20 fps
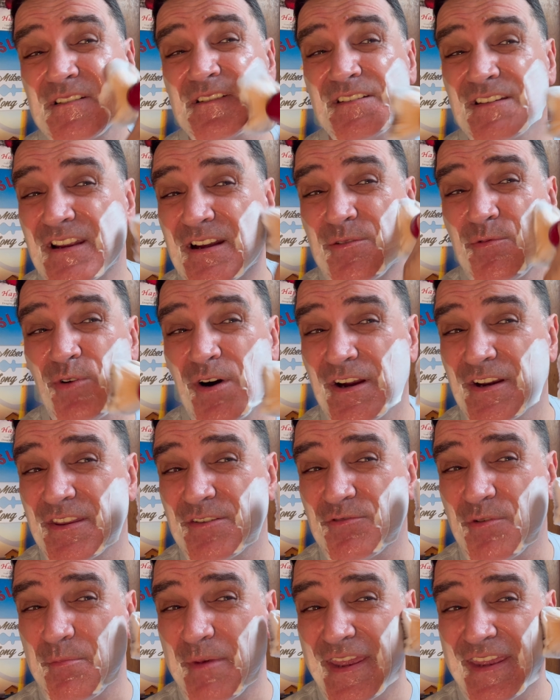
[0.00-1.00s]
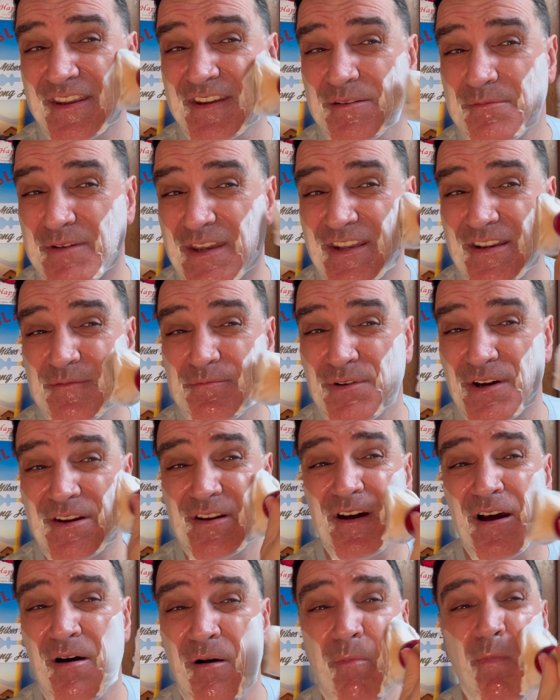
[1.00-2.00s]
You know, I wanted to remain committed,
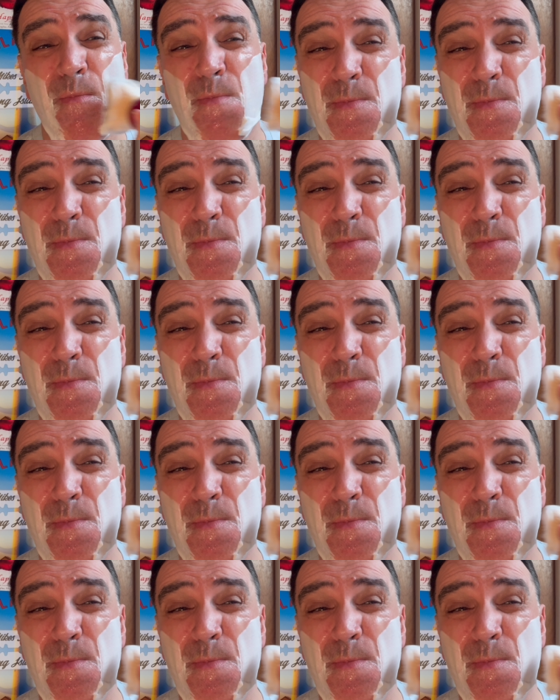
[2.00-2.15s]
but uh,